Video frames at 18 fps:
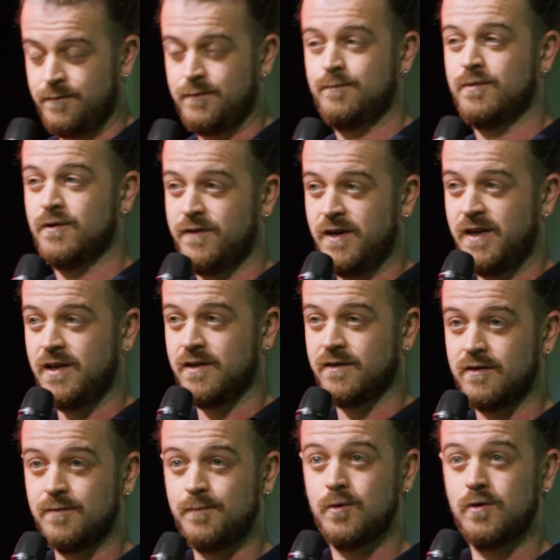providing
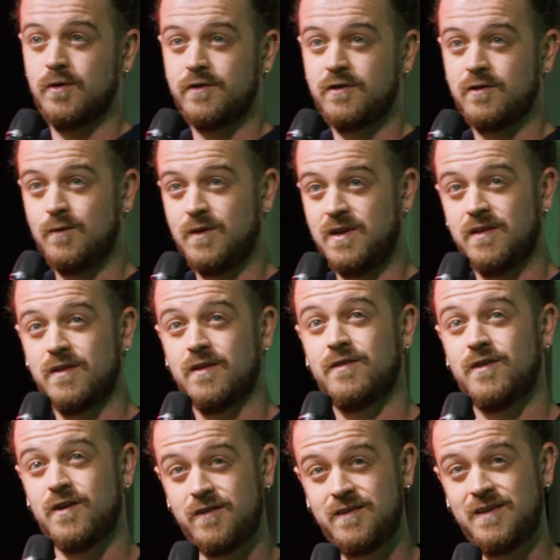support to another
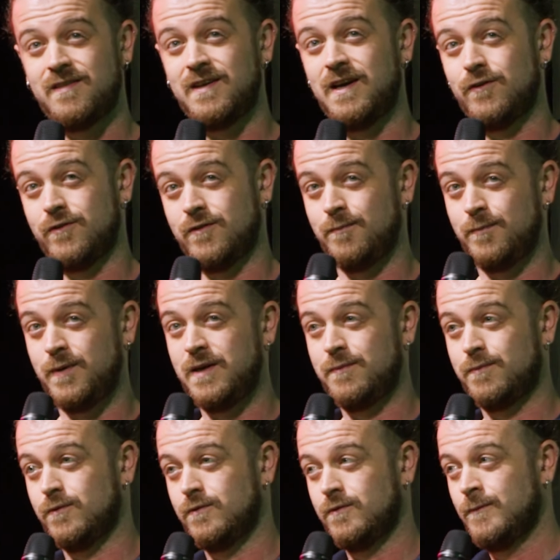30,000
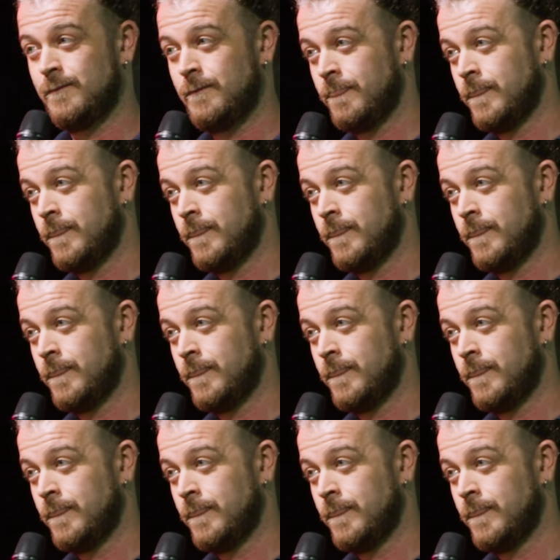people.